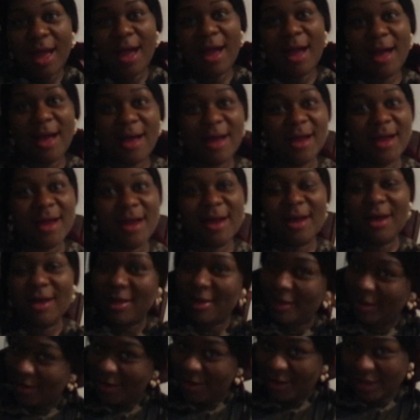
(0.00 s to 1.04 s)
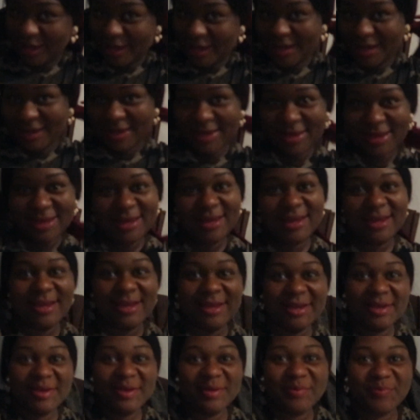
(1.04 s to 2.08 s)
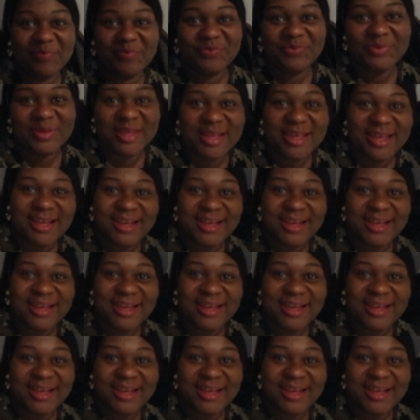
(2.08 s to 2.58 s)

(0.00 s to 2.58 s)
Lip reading: Hi. Oh, she's vlogging. She's